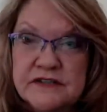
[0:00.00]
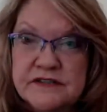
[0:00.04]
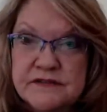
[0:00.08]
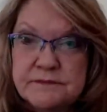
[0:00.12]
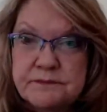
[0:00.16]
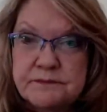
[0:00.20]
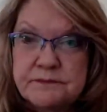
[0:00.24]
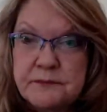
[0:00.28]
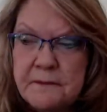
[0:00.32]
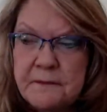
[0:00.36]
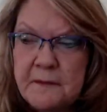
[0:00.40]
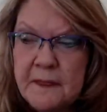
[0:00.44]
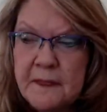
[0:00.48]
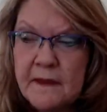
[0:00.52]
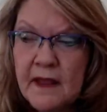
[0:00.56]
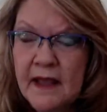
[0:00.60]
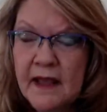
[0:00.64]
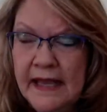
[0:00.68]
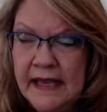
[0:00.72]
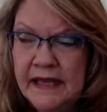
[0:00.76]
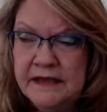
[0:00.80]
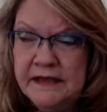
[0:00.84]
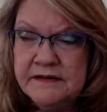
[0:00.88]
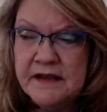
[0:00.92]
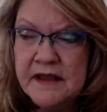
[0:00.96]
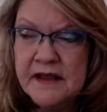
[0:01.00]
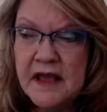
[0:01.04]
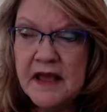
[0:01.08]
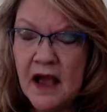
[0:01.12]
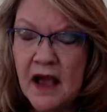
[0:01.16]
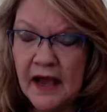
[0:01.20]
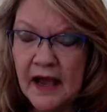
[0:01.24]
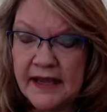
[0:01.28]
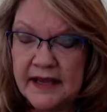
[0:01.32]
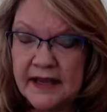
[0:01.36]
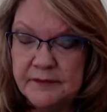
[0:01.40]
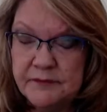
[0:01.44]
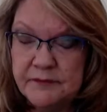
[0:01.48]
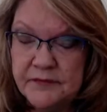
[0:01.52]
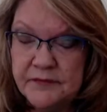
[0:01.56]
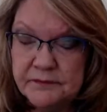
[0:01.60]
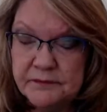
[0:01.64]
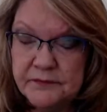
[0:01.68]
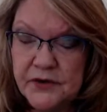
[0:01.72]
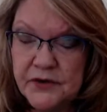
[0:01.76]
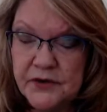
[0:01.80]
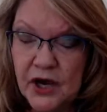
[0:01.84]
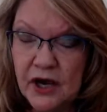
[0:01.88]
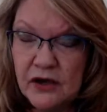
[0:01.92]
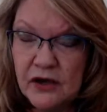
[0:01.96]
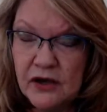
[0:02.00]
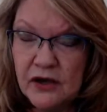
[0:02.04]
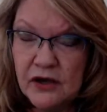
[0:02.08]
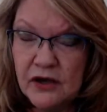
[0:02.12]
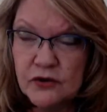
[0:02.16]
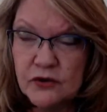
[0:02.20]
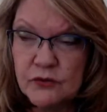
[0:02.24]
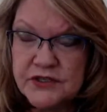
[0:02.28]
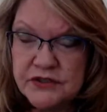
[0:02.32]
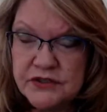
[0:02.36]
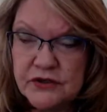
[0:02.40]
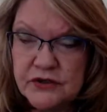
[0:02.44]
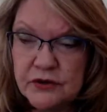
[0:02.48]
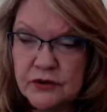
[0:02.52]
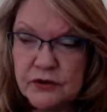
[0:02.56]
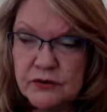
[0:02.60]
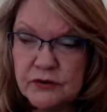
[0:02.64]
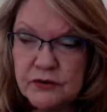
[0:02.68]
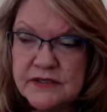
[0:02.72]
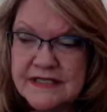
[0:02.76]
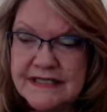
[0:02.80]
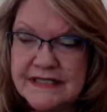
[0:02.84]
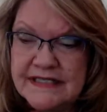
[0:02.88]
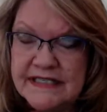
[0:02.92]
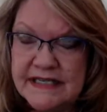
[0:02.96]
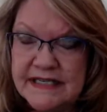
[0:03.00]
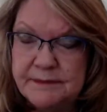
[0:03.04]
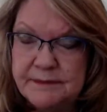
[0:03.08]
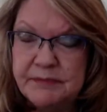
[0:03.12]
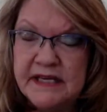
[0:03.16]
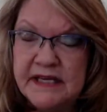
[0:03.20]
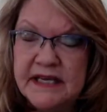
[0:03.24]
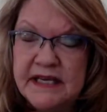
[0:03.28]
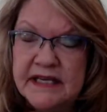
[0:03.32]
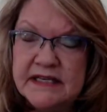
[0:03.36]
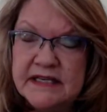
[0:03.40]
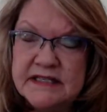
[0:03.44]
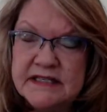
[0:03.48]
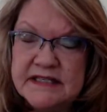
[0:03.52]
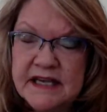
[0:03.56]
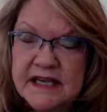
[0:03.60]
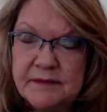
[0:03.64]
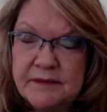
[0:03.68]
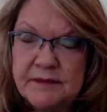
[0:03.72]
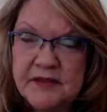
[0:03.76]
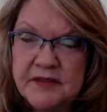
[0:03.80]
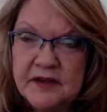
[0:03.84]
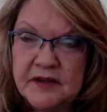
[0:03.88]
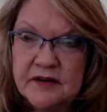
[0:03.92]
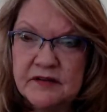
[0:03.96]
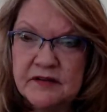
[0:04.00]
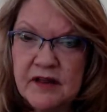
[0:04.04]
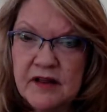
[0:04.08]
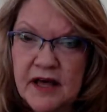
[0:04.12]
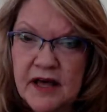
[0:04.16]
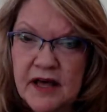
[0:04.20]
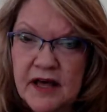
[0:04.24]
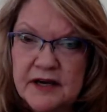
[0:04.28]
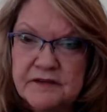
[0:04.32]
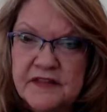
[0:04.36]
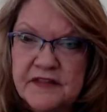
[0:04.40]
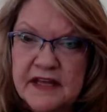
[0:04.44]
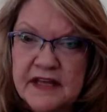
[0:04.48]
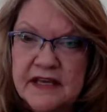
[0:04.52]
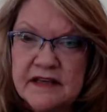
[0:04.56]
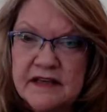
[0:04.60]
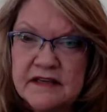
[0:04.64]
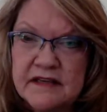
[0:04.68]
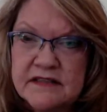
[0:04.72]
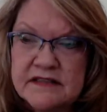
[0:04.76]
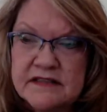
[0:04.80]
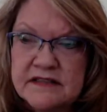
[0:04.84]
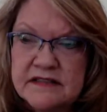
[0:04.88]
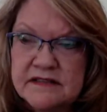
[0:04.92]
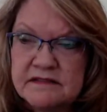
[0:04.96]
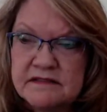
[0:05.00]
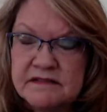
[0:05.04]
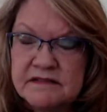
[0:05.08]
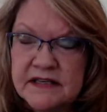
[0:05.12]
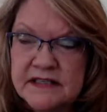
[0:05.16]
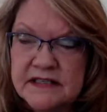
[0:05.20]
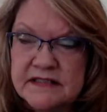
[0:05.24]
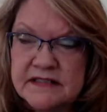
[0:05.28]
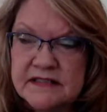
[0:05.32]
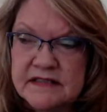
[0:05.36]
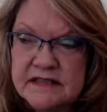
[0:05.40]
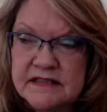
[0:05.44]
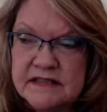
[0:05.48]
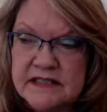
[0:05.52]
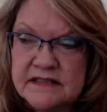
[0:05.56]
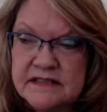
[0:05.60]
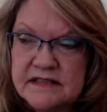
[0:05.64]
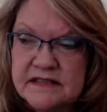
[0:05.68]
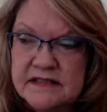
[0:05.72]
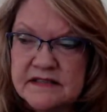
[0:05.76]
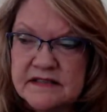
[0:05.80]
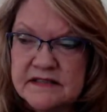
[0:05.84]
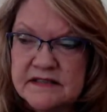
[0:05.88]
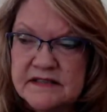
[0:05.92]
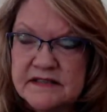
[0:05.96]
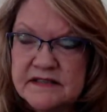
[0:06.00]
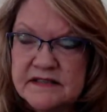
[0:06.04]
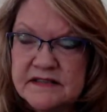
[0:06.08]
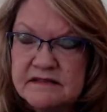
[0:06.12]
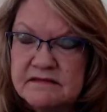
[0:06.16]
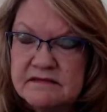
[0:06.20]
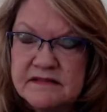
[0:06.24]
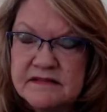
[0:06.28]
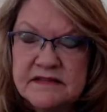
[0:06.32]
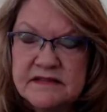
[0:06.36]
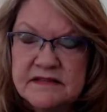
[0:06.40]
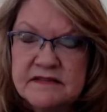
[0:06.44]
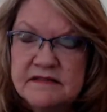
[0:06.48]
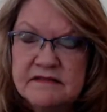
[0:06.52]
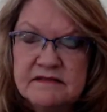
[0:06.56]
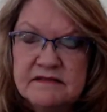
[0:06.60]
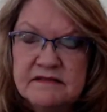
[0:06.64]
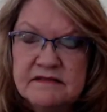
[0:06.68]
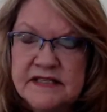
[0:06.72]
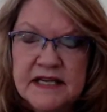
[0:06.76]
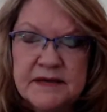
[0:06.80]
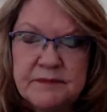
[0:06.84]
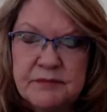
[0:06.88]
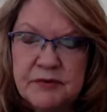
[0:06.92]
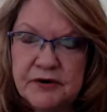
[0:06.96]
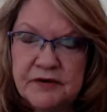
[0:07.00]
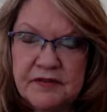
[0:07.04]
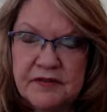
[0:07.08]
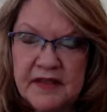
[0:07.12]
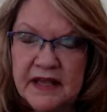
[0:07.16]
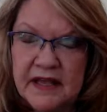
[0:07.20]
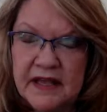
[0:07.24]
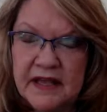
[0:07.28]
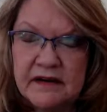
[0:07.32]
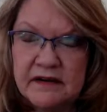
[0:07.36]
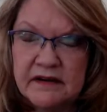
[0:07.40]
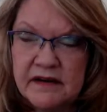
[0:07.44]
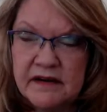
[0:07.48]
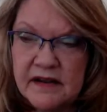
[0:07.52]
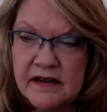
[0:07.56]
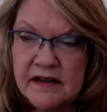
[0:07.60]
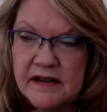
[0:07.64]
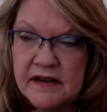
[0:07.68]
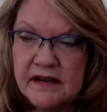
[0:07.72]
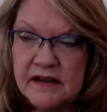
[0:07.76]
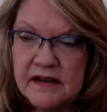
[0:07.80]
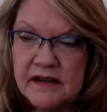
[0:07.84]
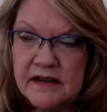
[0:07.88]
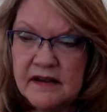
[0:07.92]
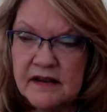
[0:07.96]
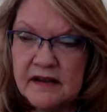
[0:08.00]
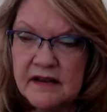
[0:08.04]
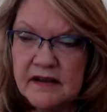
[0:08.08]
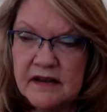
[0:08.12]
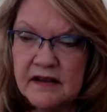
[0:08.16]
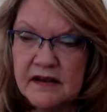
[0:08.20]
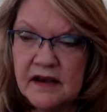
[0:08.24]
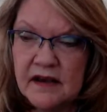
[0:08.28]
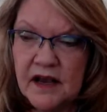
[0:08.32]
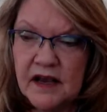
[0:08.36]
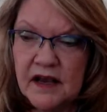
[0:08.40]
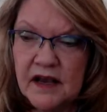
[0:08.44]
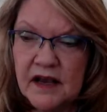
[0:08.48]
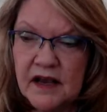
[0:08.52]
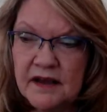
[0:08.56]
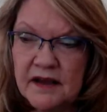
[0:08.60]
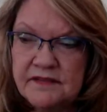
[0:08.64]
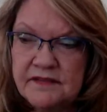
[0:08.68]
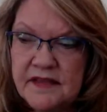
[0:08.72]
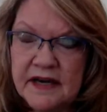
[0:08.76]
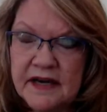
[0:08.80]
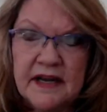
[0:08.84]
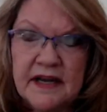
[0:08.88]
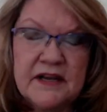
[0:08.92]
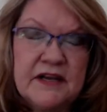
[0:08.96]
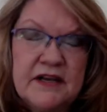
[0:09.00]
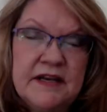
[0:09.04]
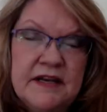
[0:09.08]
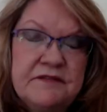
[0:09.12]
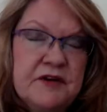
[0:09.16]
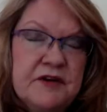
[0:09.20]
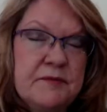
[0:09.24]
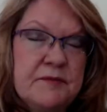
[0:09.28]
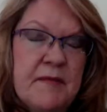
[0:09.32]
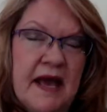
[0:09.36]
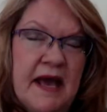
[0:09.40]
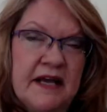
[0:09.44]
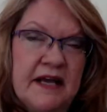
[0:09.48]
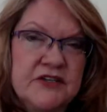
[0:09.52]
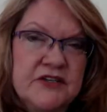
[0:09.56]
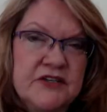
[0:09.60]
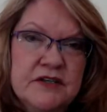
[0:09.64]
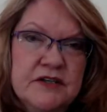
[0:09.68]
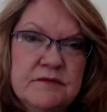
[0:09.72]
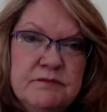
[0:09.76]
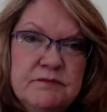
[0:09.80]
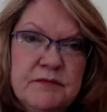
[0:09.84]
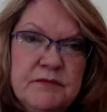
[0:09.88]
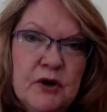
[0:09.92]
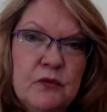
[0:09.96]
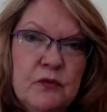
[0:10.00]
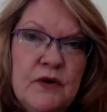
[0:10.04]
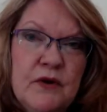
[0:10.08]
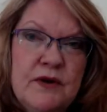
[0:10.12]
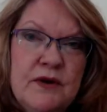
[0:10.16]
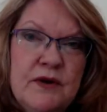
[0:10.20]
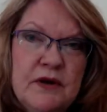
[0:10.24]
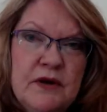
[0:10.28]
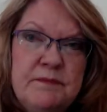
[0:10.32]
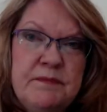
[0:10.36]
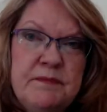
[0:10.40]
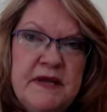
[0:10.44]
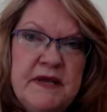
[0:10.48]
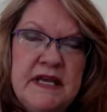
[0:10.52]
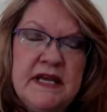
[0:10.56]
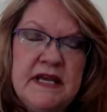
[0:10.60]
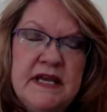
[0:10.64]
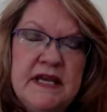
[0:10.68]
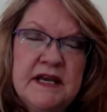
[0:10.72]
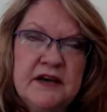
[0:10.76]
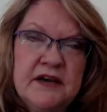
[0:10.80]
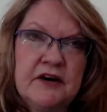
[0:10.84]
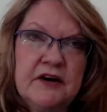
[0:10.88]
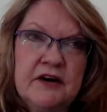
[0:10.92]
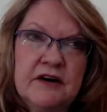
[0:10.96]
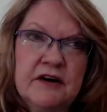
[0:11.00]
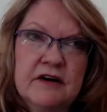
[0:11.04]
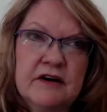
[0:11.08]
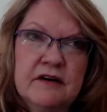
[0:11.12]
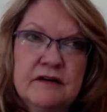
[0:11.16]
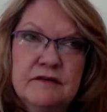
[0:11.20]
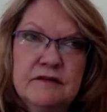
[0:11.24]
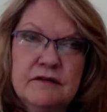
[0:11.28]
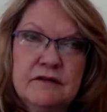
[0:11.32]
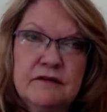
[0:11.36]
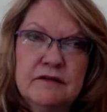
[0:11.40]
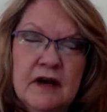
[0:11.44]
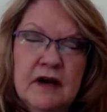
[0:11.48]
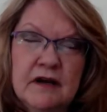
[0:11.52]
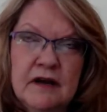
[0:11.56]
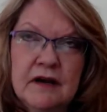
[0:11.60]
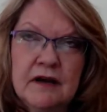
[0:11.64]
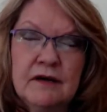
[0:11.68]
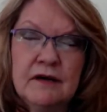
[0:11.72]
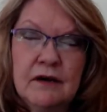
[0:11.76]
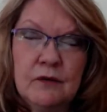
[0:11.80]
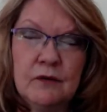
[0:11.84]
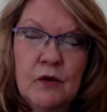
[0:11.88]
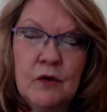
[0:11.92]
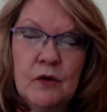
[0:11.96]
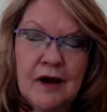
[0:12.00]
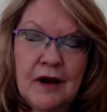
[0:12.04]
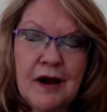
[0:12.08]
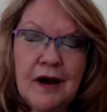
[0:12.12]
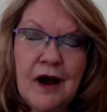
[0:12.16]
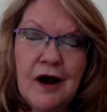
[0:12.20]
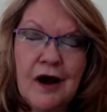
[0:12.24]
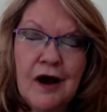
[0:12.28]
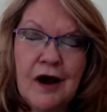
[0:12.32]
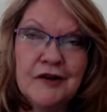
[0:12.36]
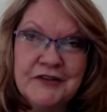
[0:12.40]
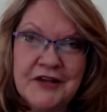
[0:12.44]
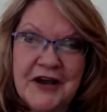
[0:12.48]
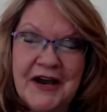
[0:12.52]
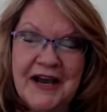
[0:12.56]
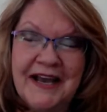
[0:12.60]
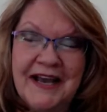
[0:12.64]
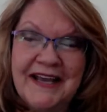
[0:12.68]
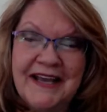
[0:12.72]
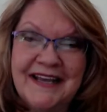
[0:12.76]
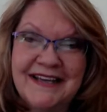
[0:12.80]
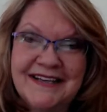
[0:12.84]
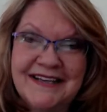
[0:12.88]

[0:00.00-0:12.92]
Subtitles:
And I am not going to go deeply in depth on a lot of things because this is deeper than I could even imagine, but we would be here all night